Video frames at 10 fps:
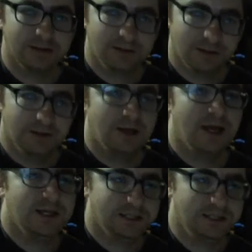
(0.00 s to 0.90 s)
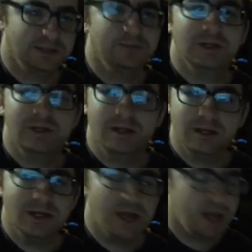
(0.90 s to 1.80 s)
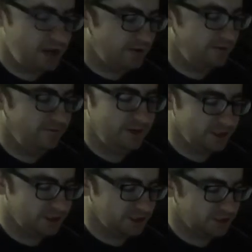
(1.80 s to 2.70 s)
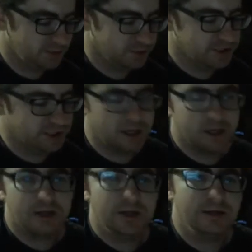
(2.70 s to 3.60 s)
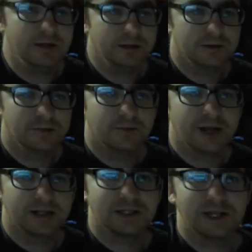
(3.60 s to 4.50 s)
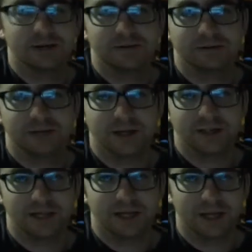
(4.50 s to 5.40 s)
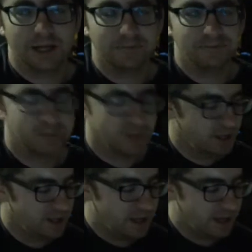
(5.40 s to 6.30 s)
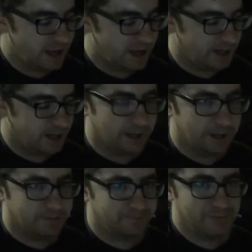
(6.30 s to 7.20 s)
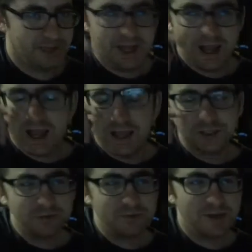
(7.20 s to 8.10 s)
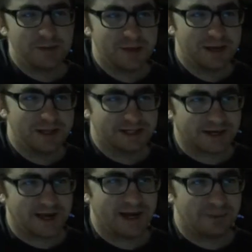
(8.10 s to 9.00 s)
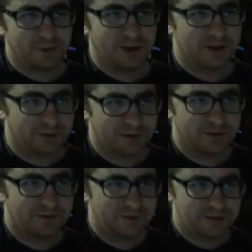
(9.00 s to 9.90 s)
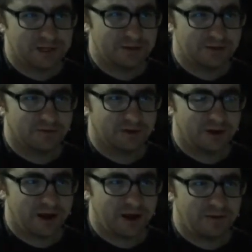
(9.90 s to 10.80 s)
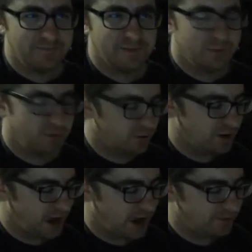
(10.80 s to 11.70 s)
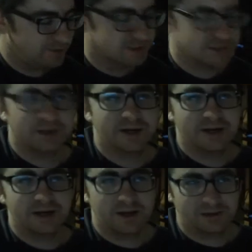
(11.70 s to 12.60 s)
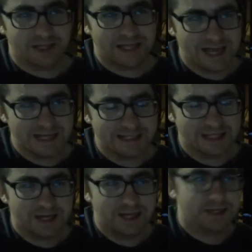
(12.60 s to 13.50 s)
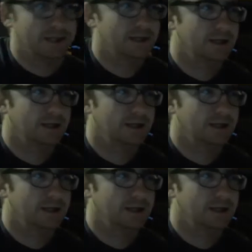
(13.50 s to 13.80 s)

has to be an invisible sun, back to that D again. And it took me a minute to kind of play through it a few times to figure it out. But what happens on the last line